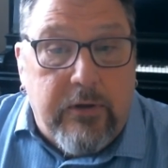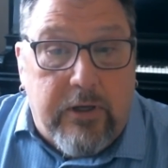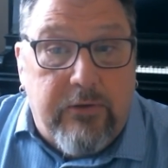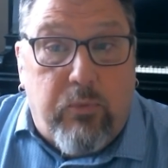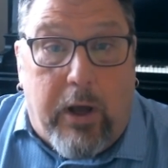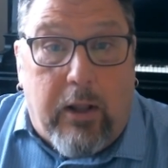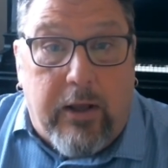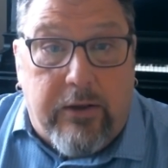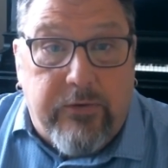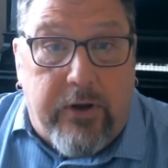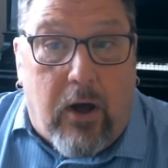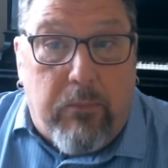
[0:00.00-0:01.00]
as well
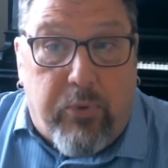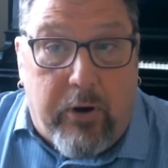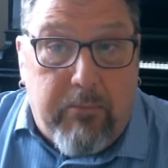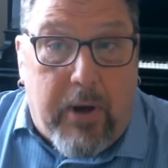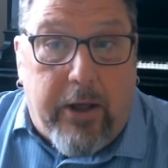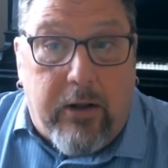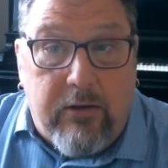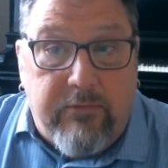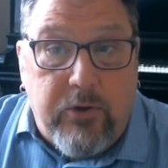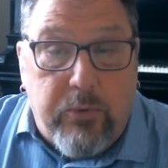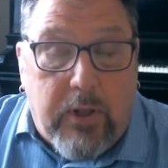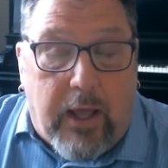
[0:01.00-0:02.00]
as an on-prem model
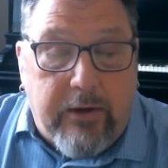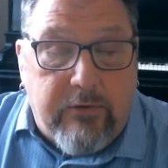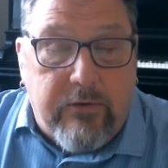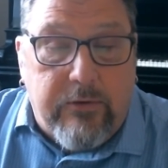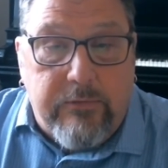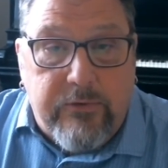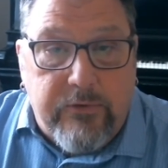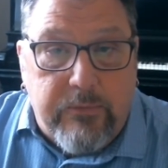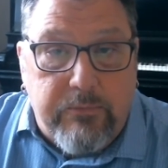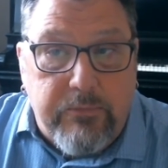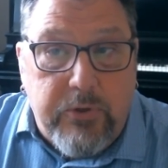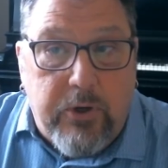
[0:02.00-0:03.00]
if you would like to
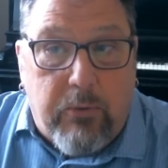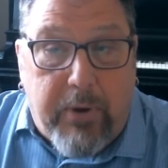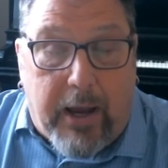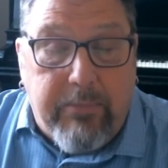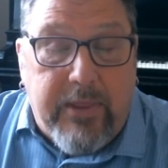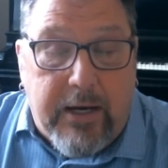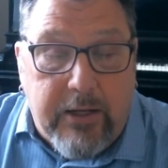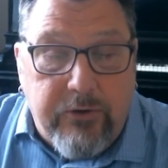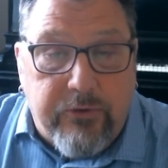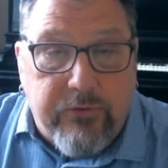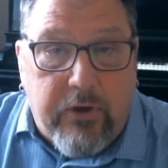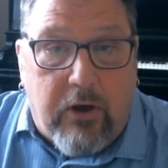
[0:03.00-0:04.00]
pipe that in
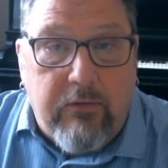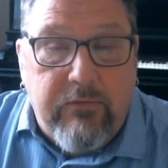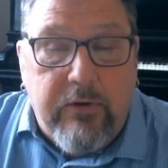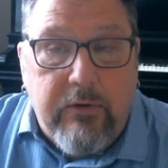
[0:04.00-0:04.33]
yourself.